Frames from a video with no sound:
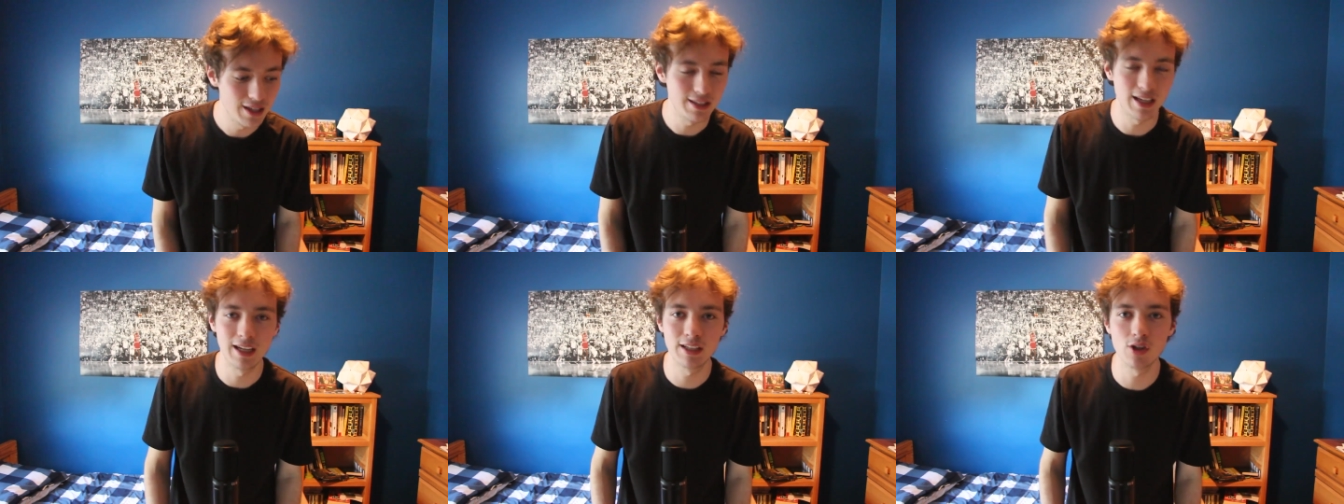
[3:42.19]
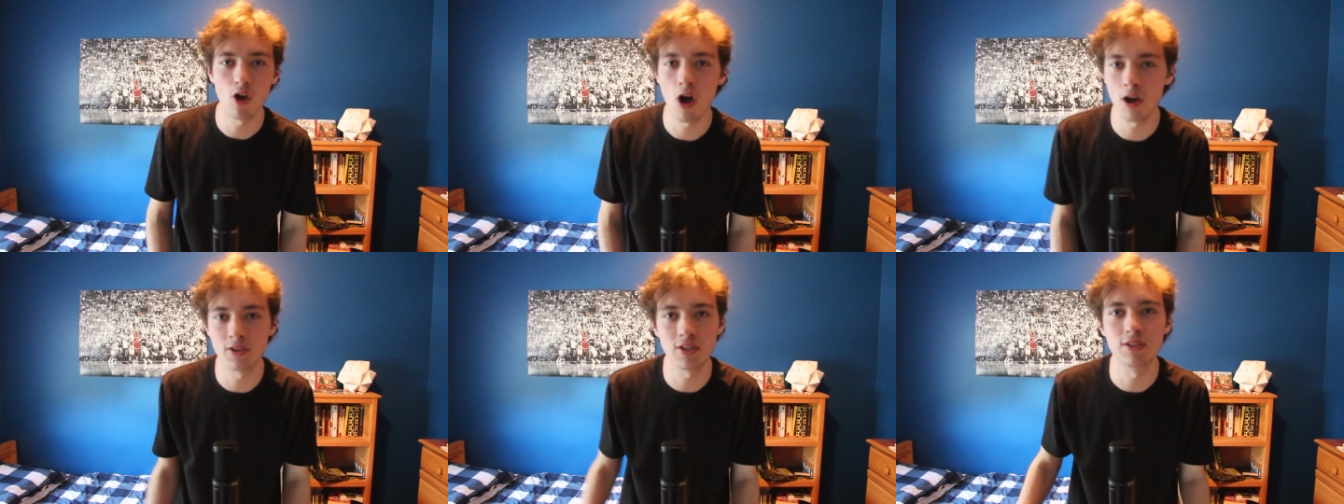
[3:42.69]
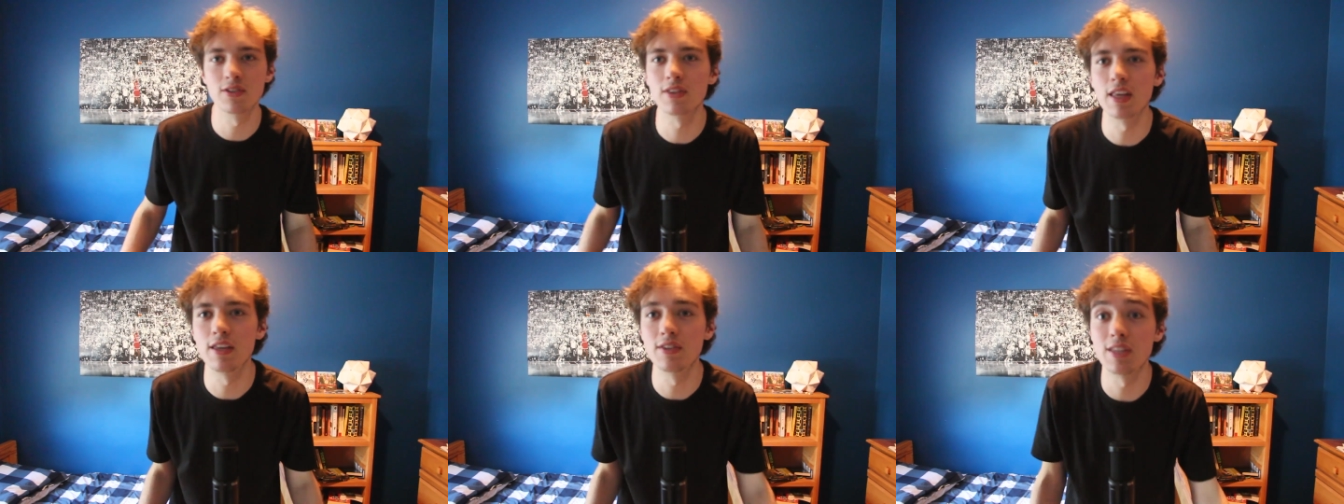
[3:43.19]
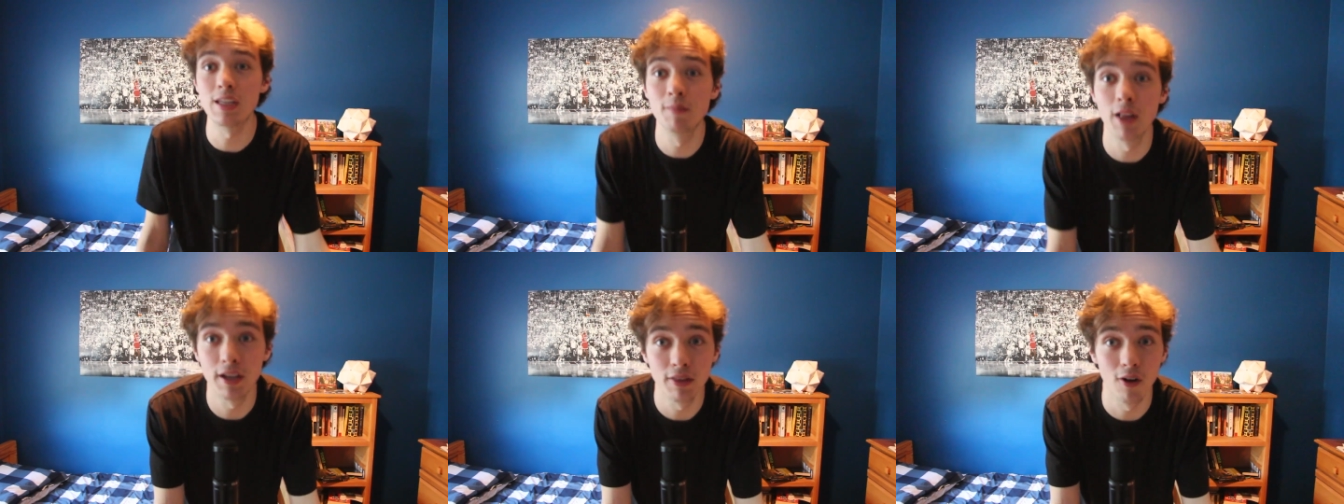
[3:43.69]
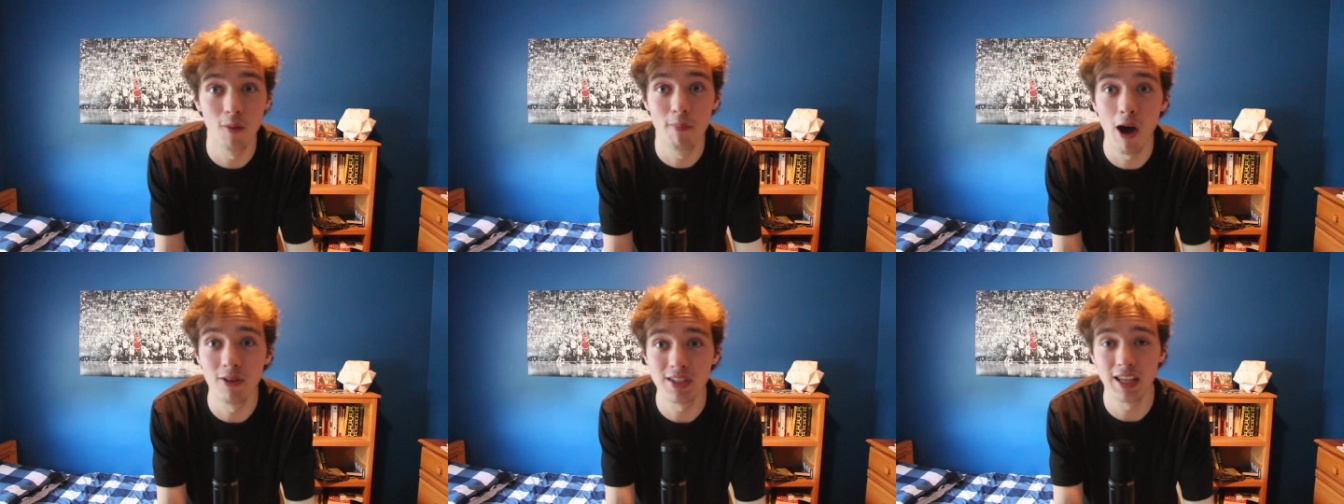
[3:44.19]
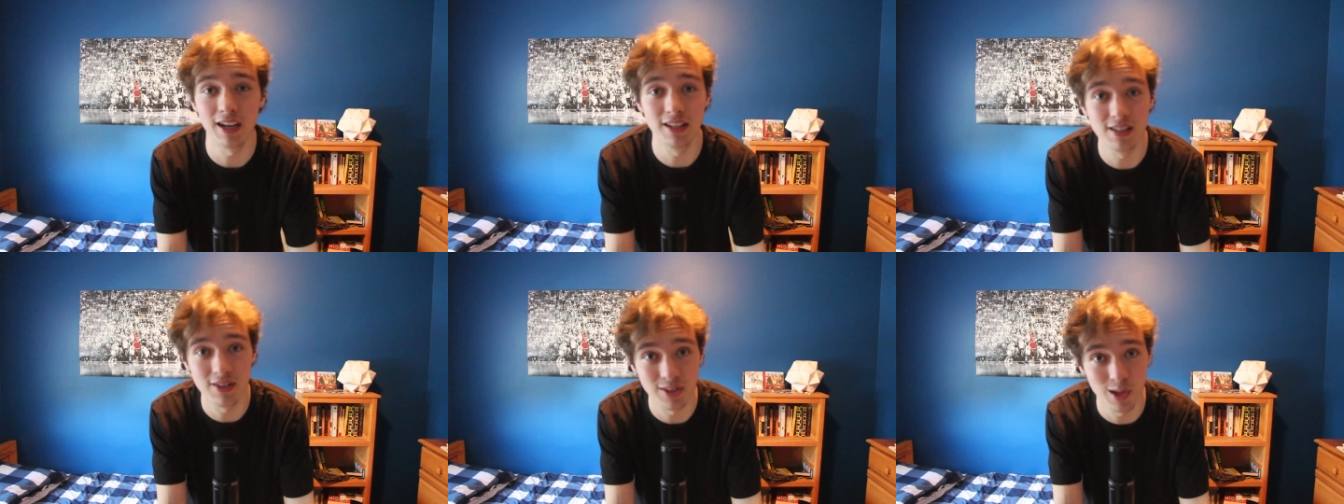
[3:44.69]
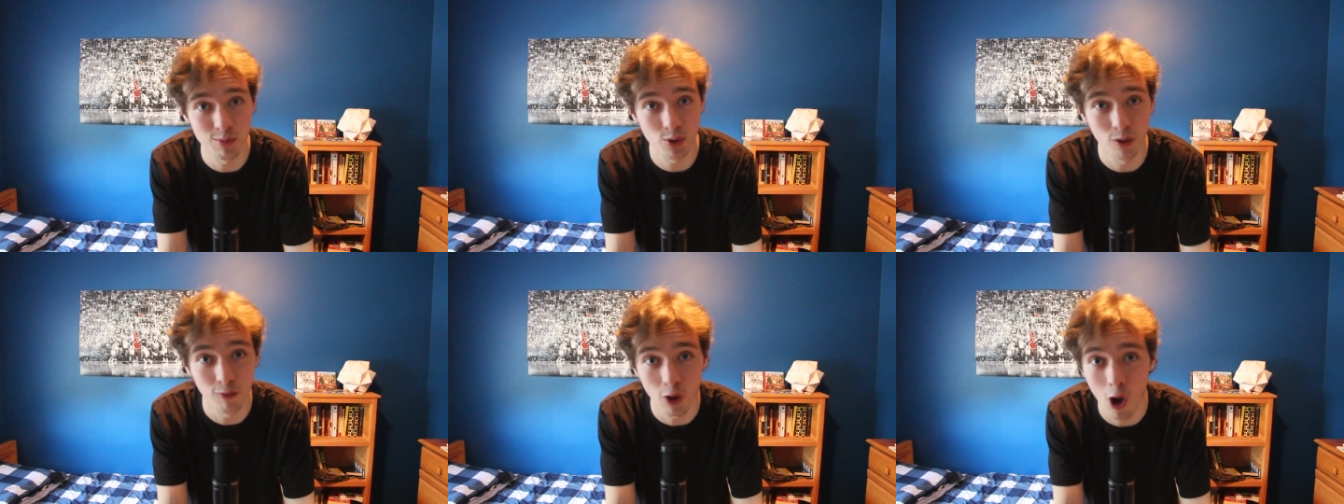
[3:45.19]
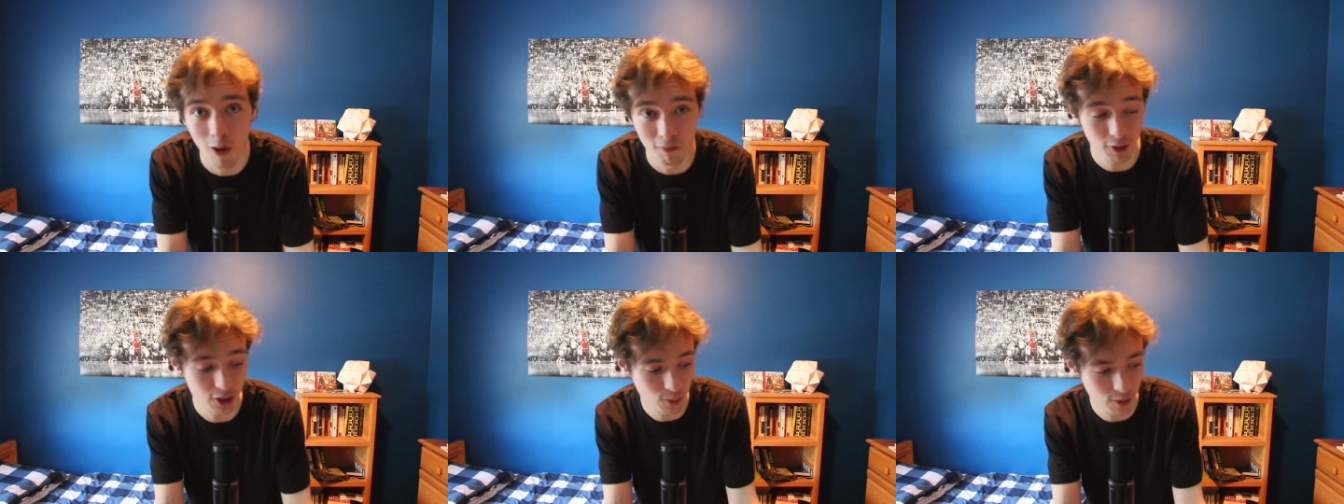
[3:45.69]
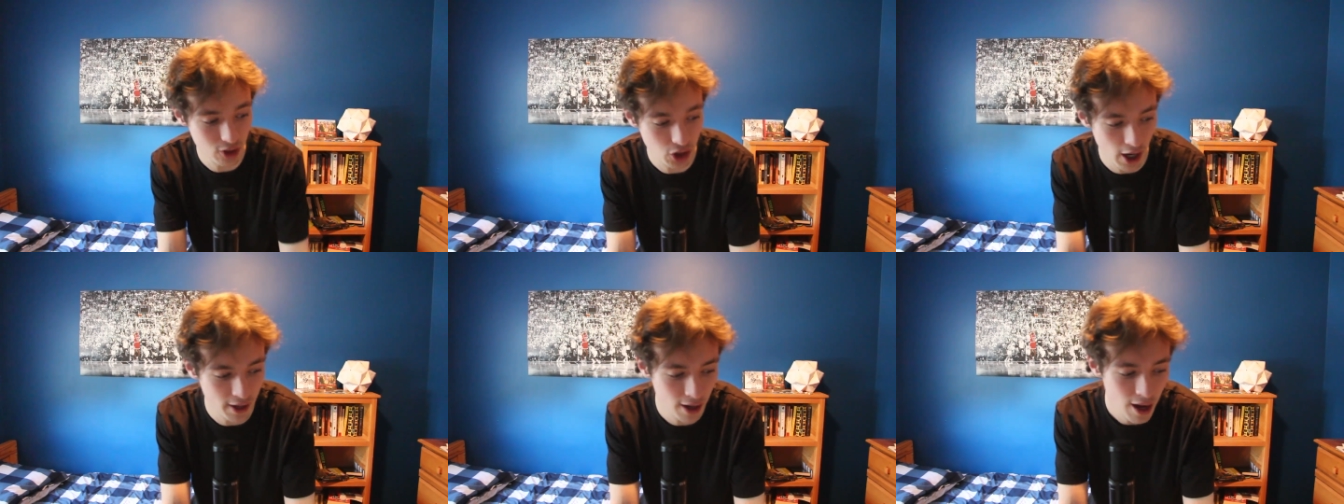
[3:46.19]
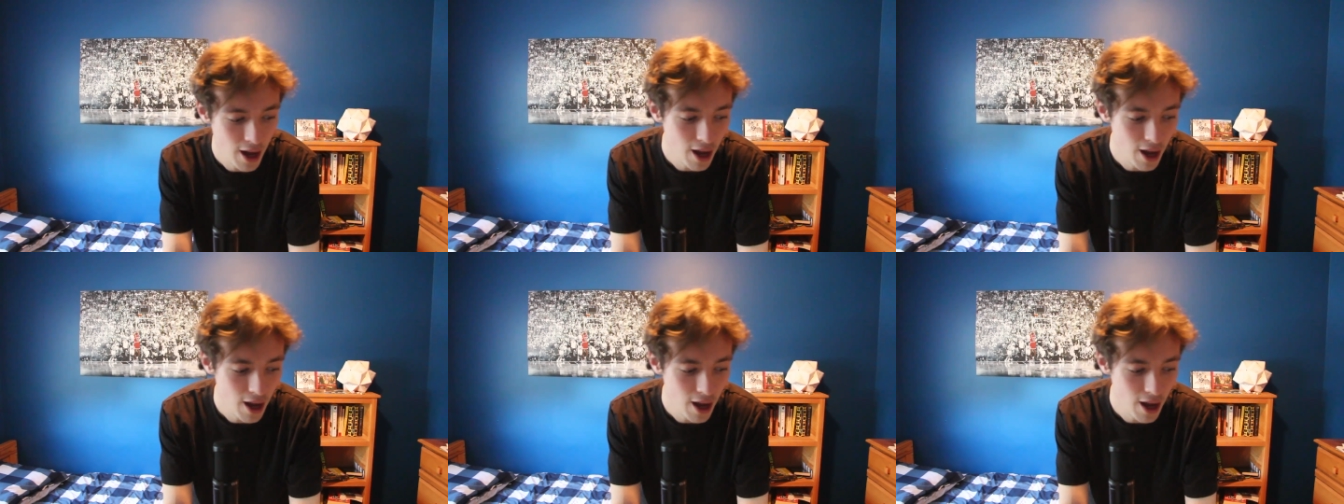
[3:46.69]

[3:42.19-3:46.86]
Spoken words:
TikTok, since they seem like they're about to get into some sort of conflict with China.